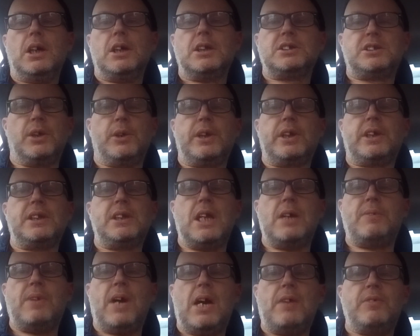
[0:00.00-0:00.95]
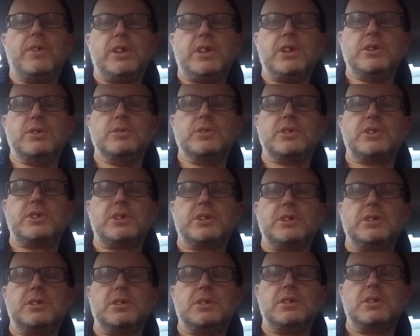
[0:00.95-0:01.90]
So it can never ever use.
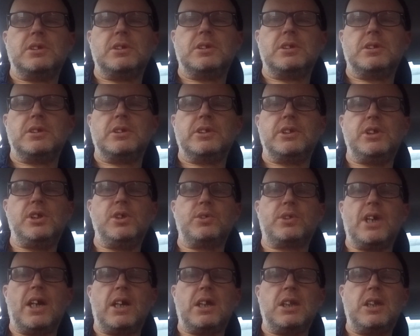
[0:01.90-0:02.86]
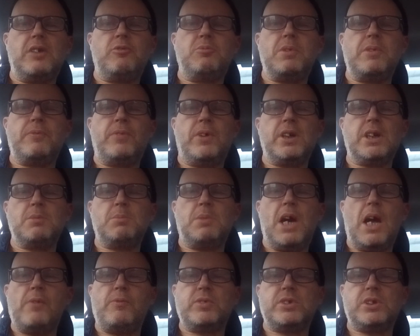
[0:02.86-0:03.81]
The UK can never be funded by
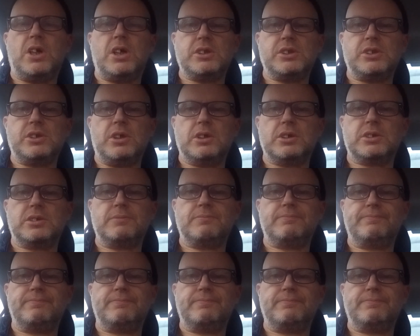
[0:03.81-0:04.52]
advertising dollars.